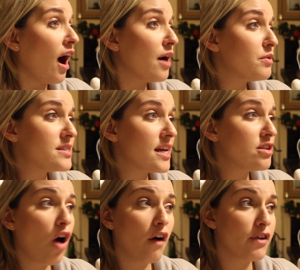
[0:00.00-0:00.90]
I would
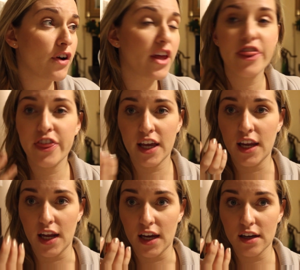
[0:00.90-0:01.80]
say not very
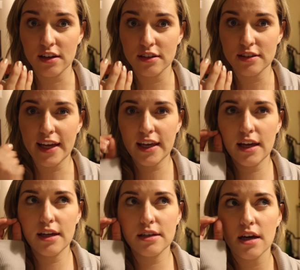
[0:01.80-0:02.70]
thickening. Like
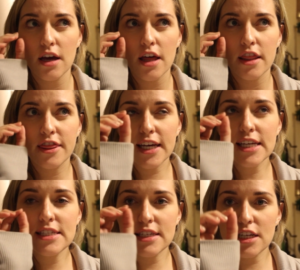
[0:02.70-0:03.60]
it
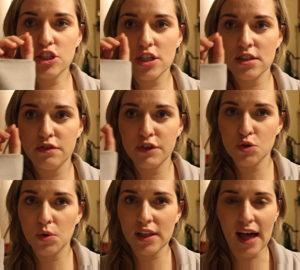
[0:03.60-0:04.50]
thickens each
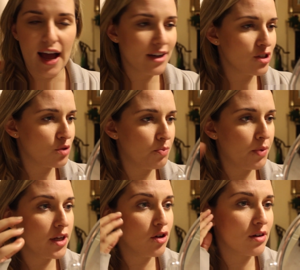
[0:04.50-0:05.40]
individual lash,
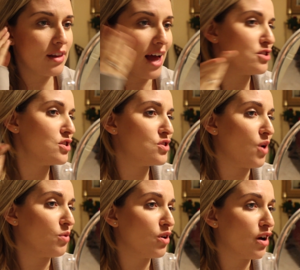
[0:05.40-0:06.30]
but your lashes
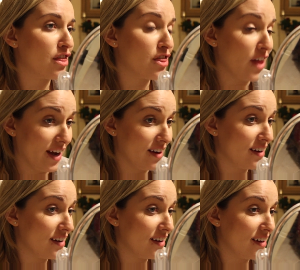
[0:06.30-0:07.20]
don't look
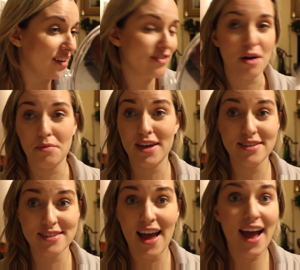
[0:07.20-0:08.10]
thick, if that
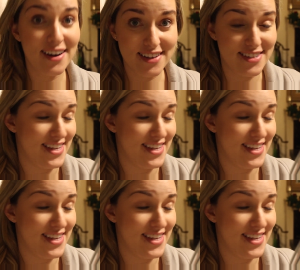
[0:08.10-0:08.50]
makes any